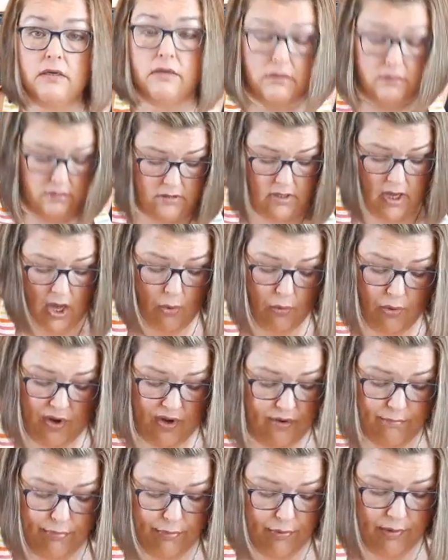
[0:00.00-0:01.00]
coated
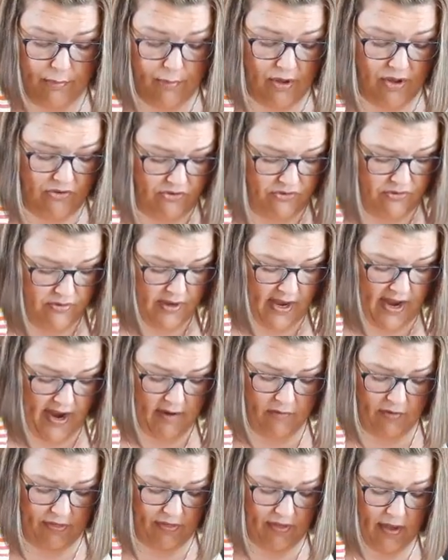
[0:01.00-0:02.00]
pretty much
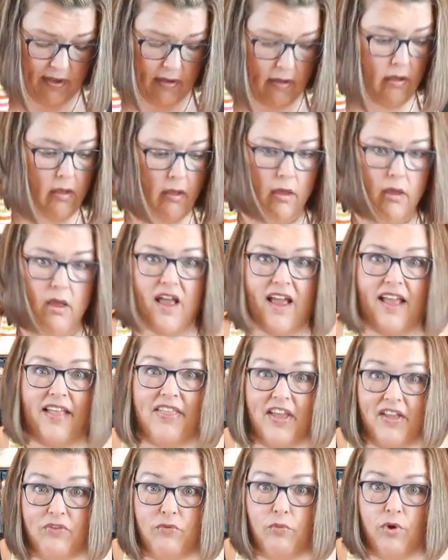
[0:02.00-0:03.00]
everything. And that's
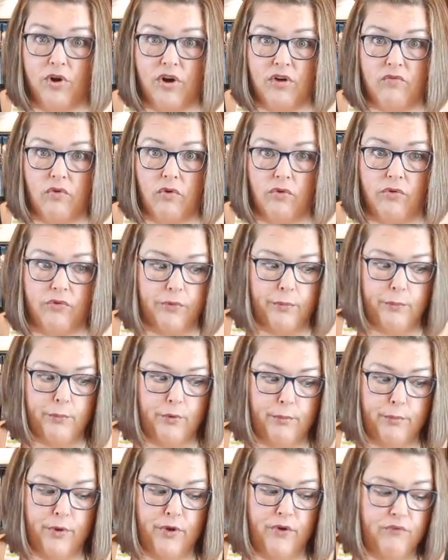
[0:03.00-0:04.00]
wonderful. So I'm going to
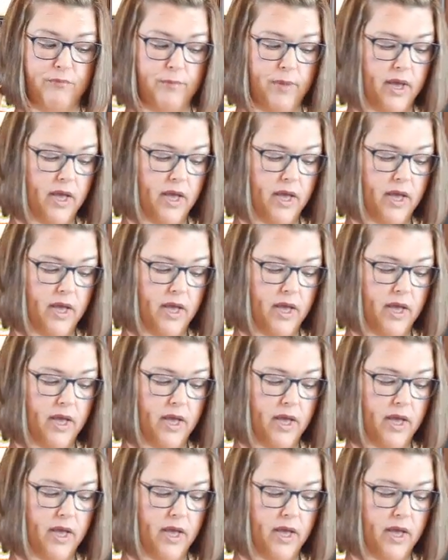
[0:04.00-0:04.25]
move my